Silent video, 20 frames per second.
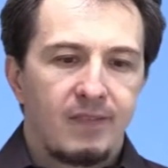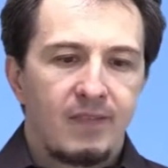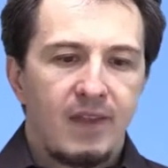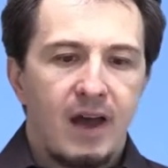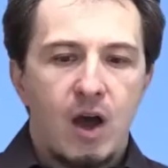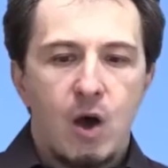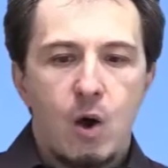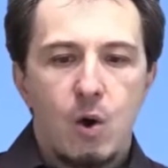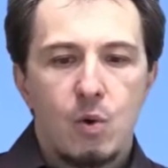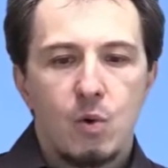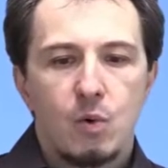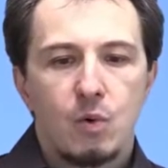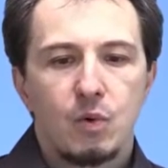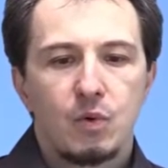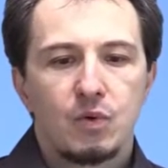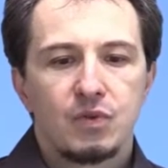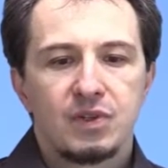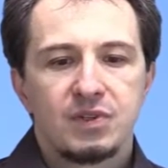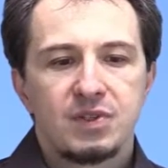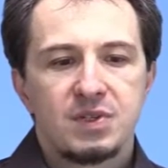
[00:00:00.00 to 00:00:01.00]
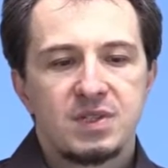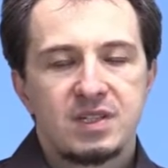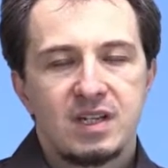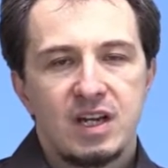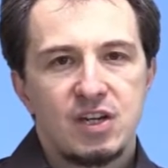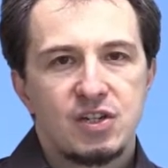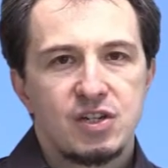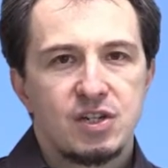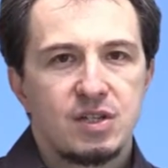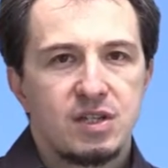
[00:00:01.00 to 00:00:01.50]
now the
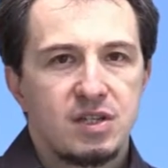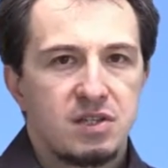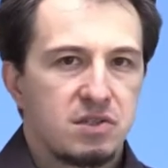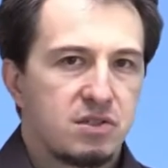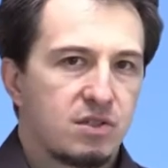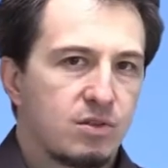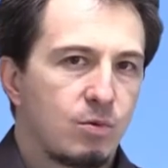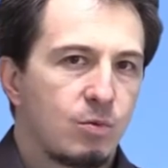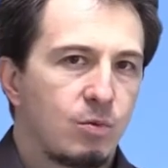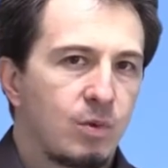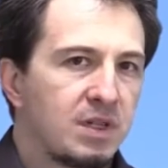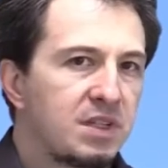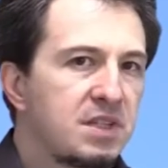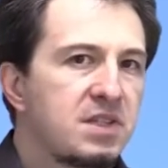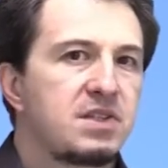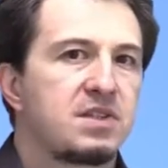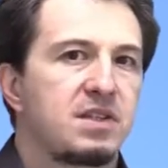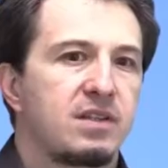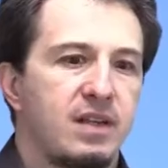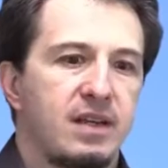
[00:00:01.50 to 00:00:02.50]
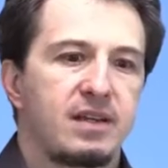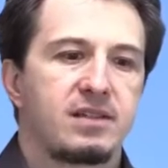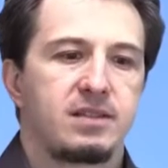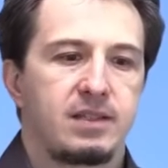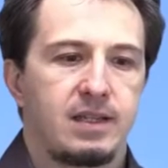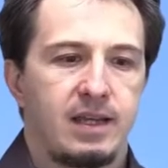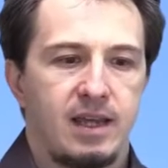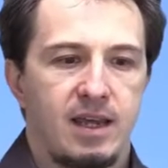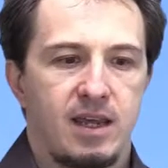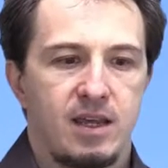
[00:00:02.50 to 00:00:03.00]
discussion is what is the
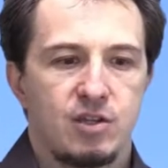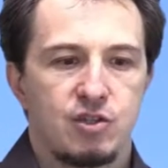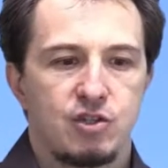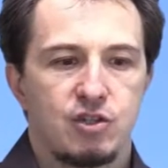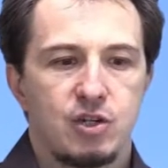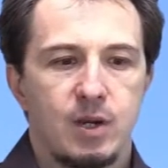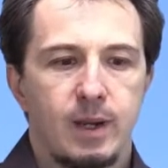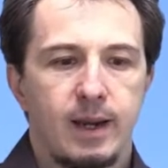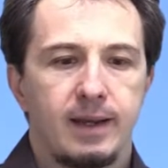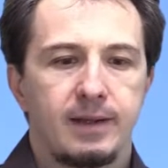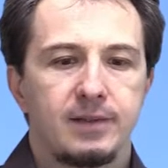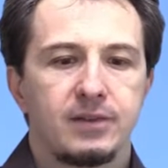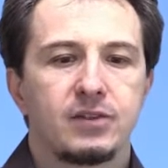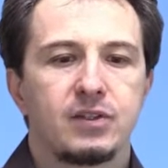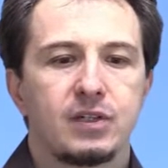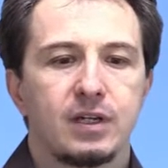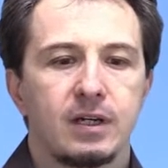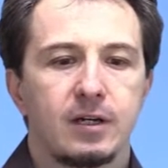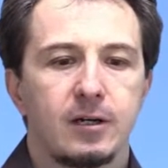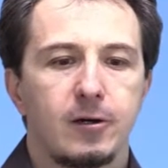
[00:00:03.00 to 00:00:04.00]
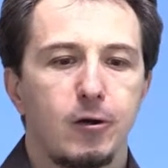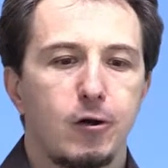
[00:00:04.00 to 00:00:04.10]
next age, and